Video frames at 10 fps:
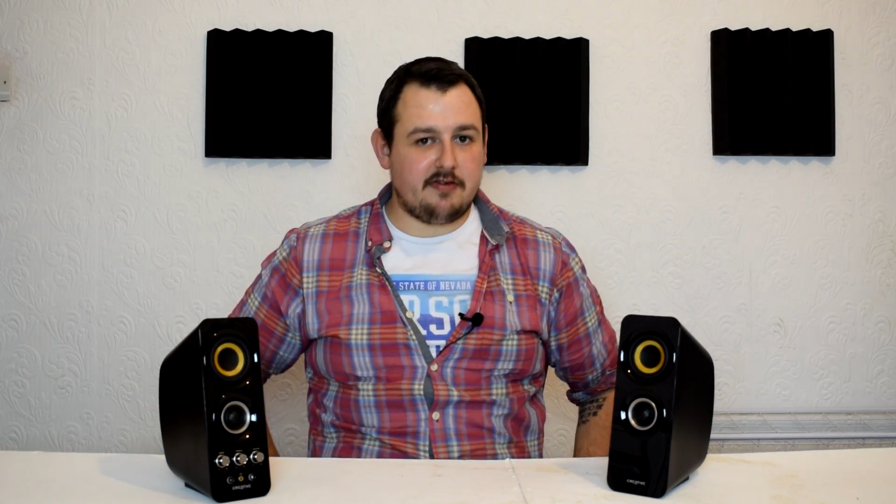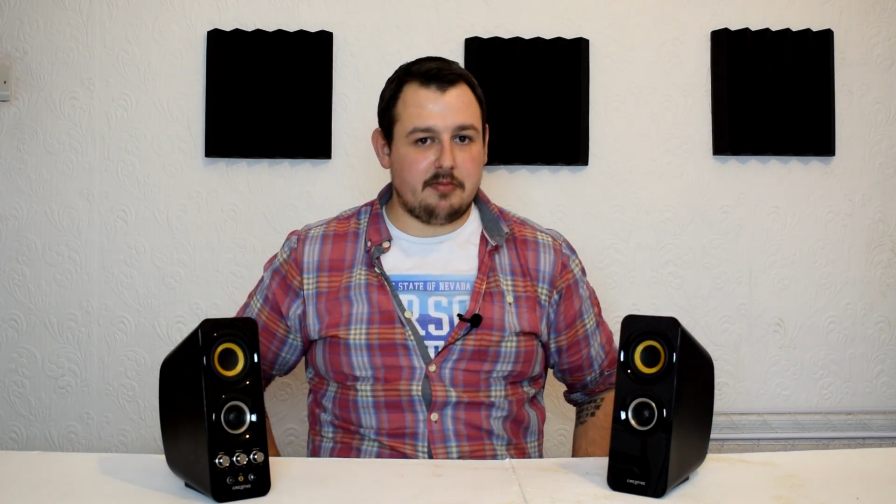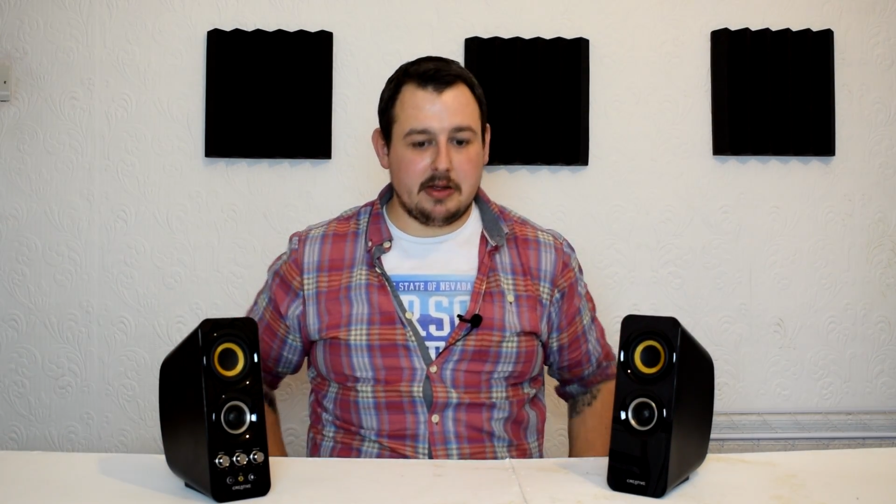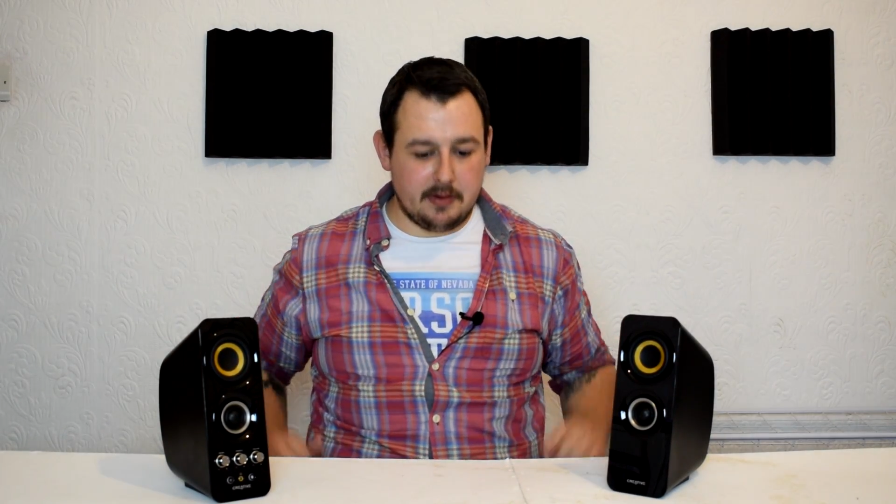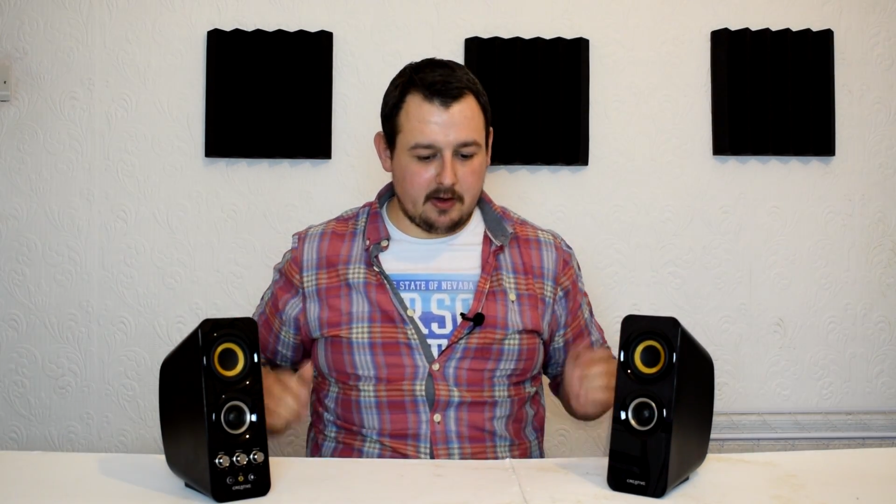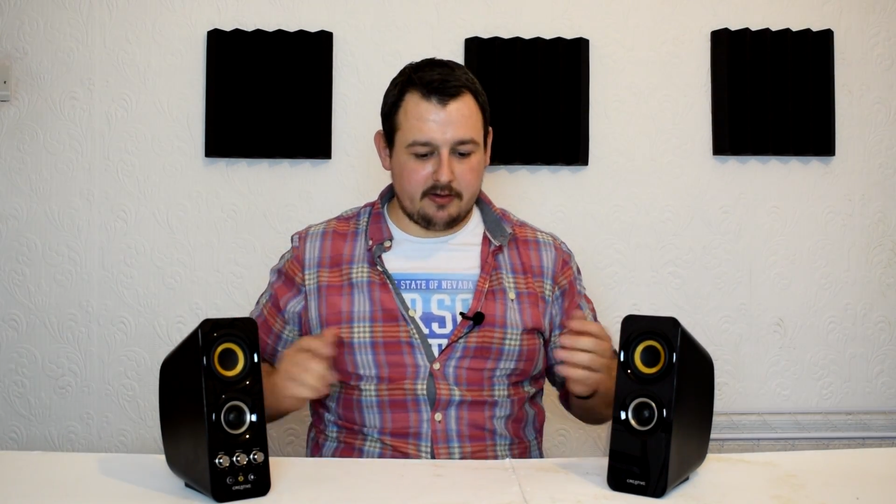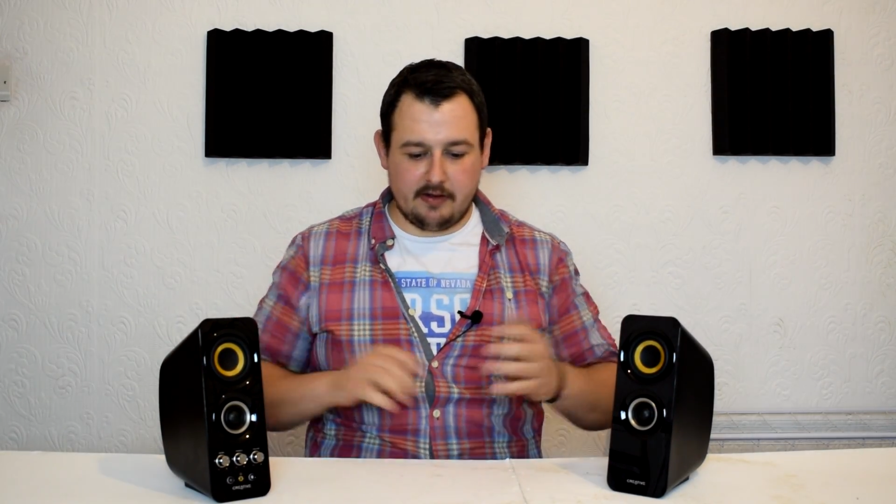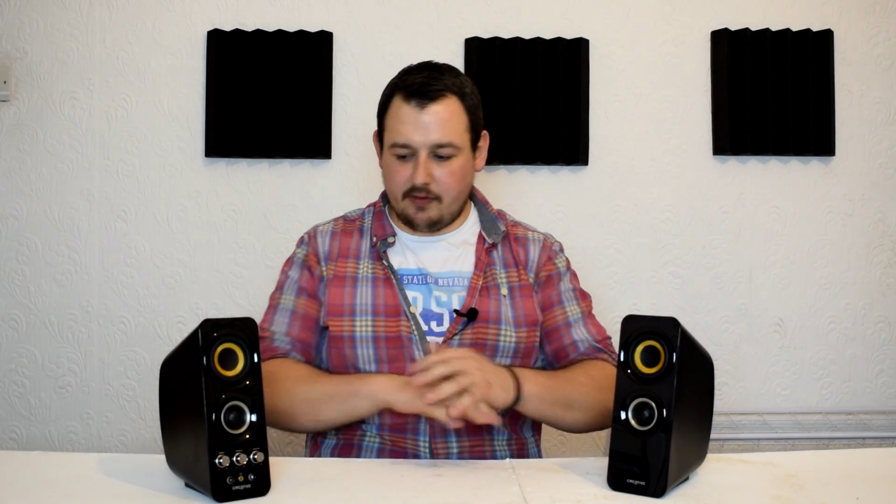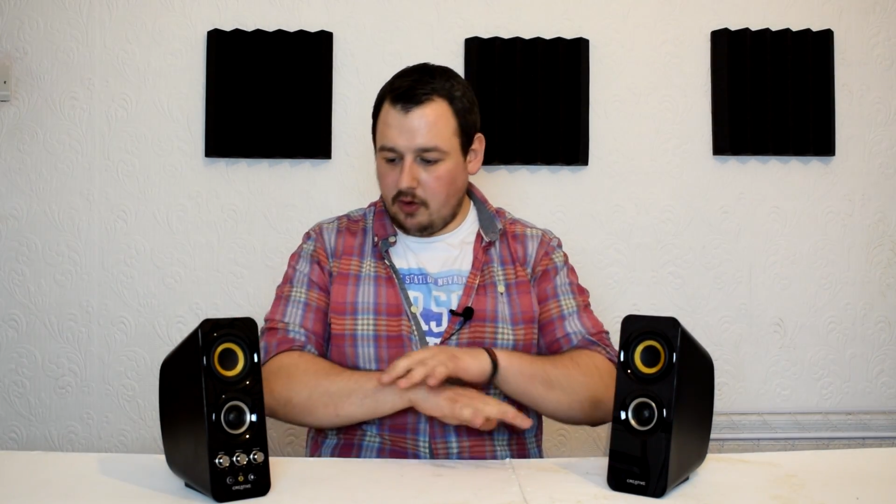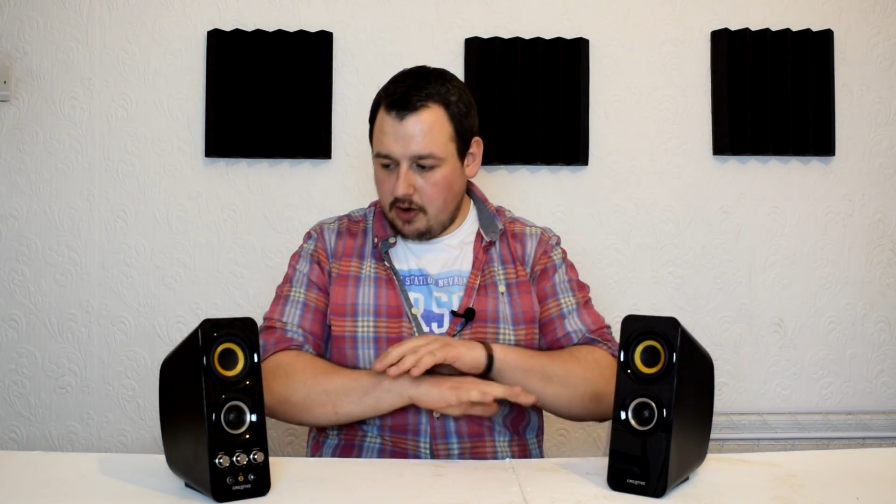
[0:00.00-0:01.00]
for me because
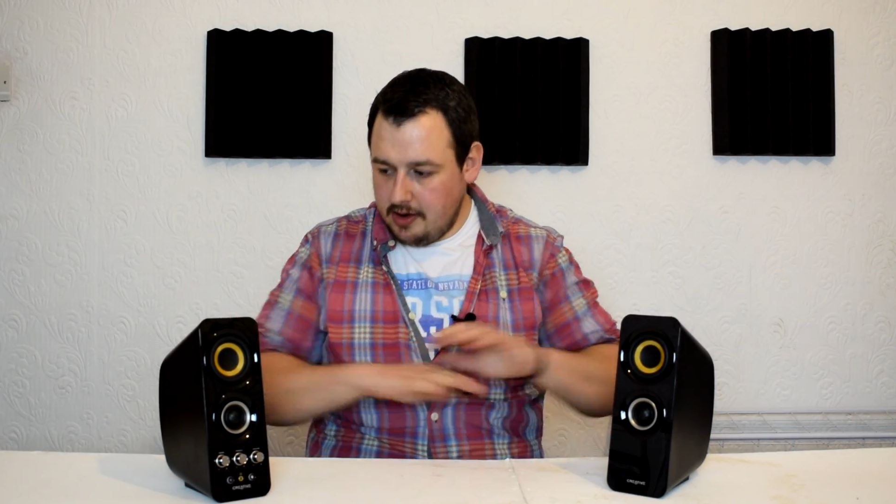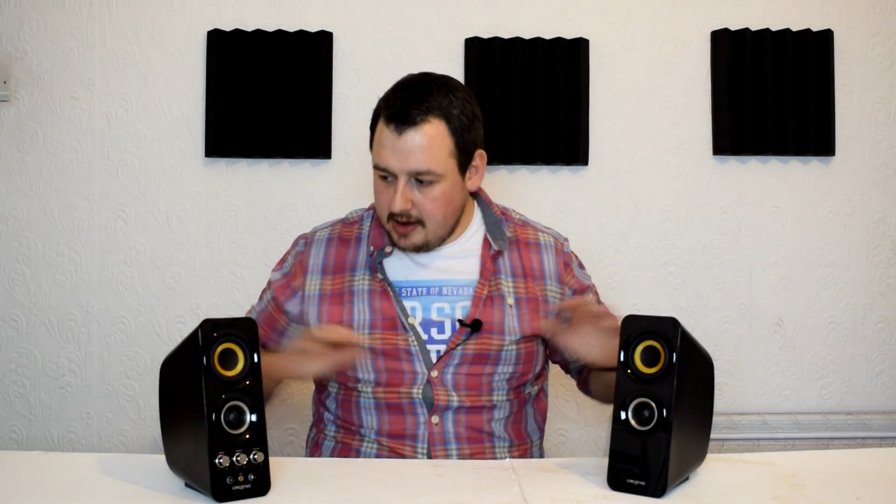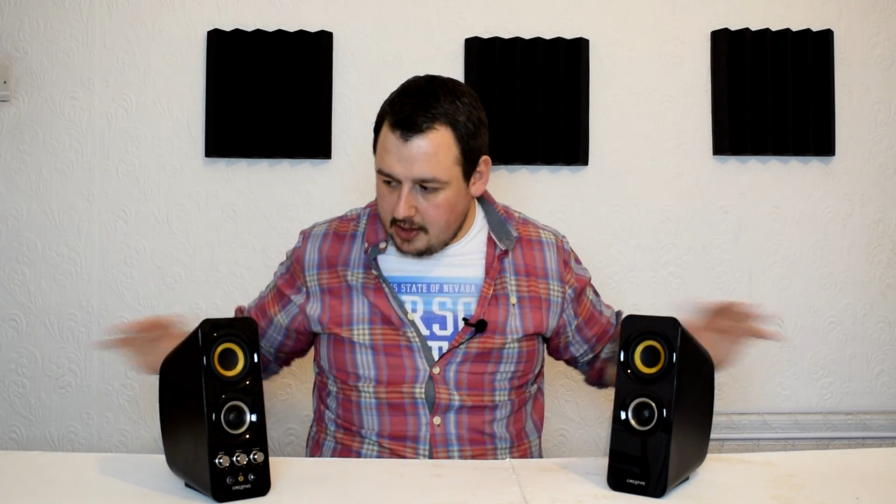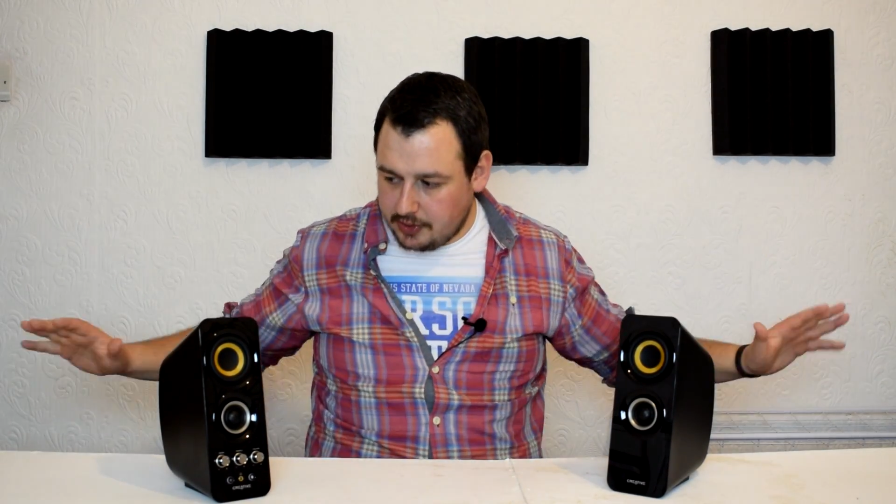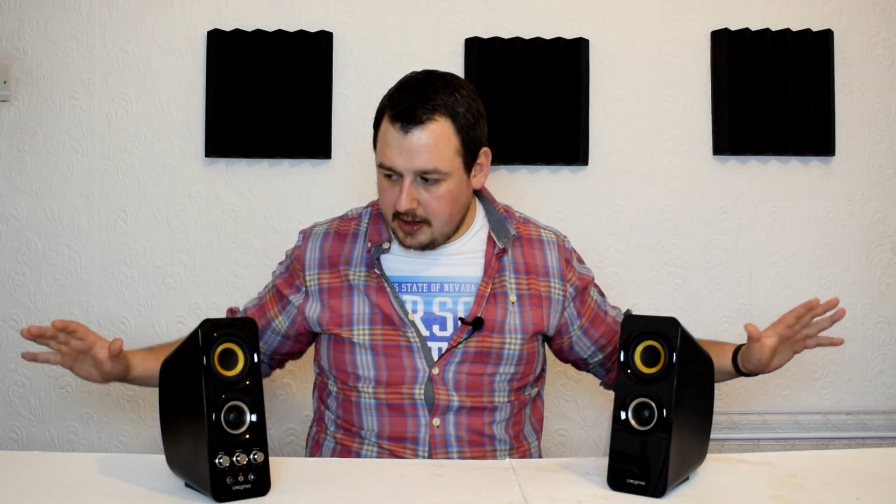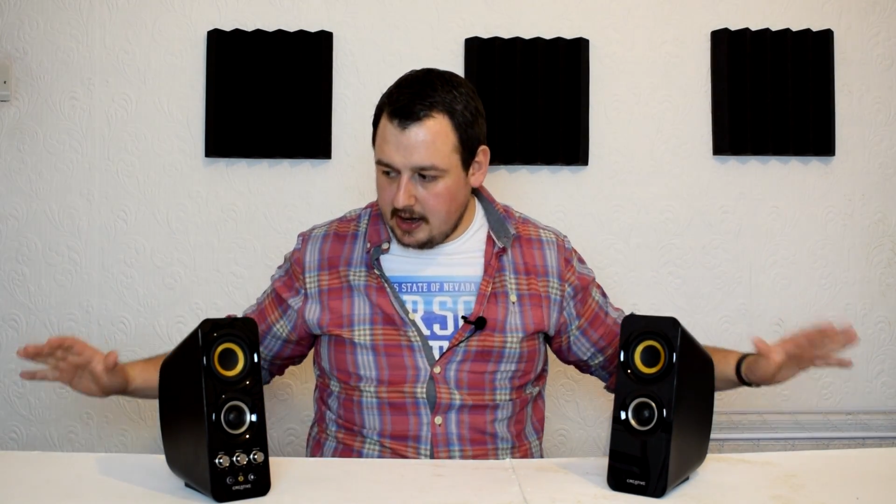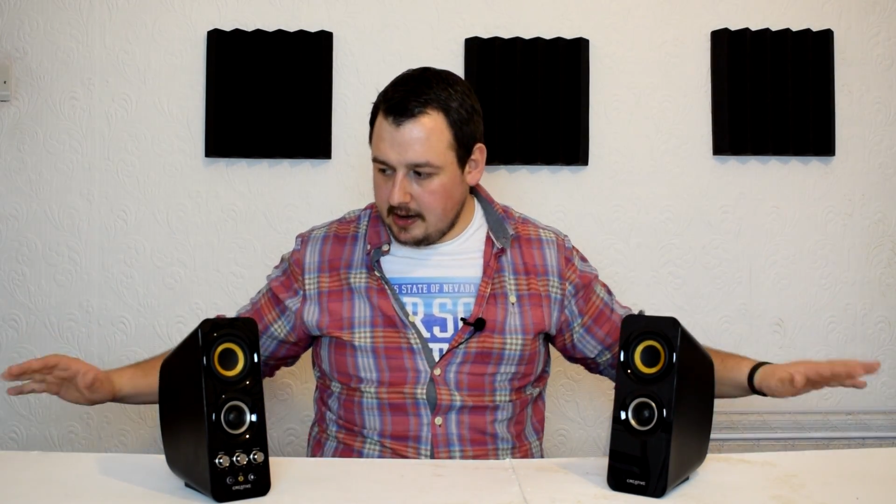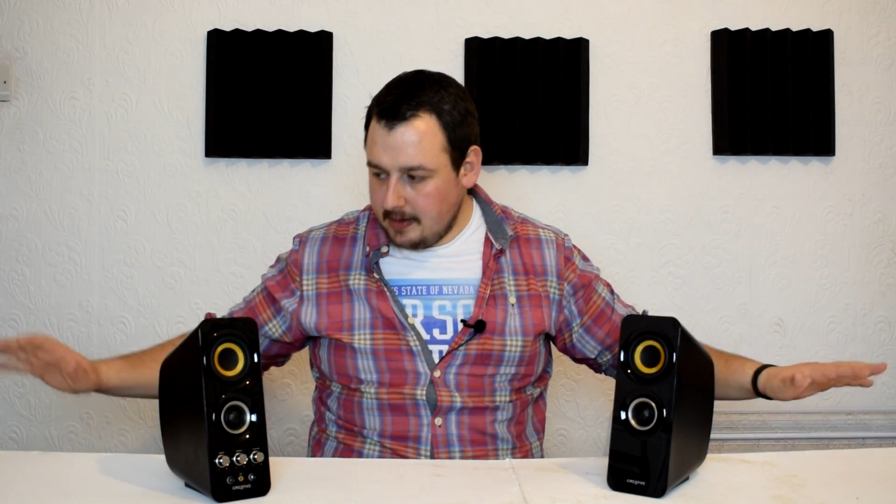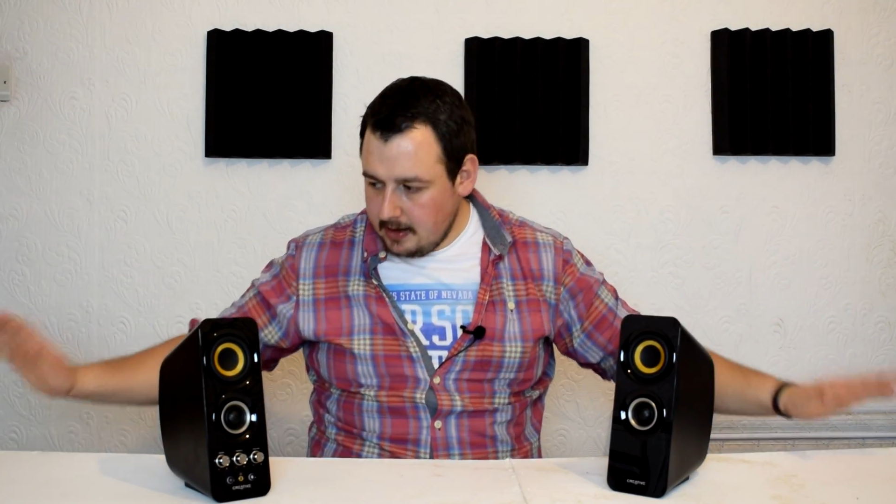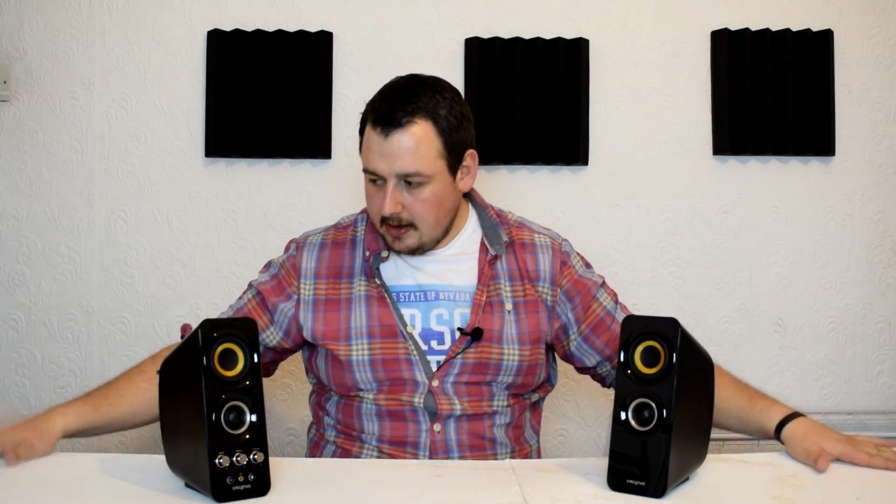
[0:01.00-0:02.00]
I've got nothing